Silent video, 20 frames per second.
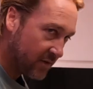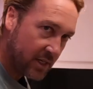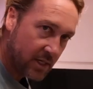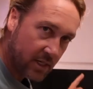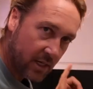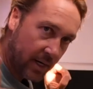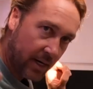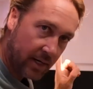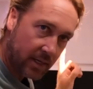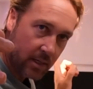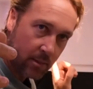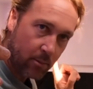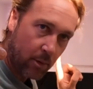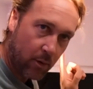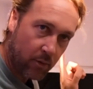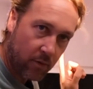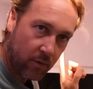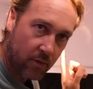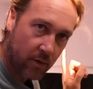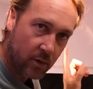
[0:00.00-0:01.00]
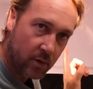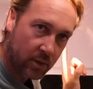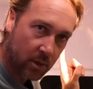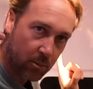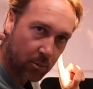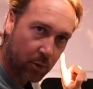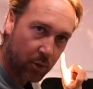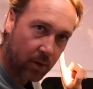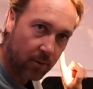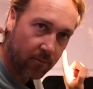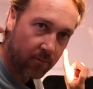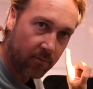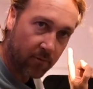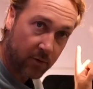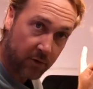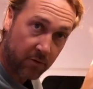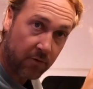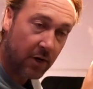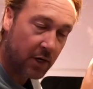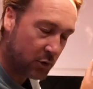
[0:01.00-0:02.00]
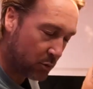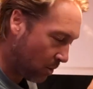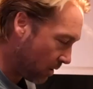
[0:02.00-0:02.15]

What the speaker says: disconnected both of those and put them to fresh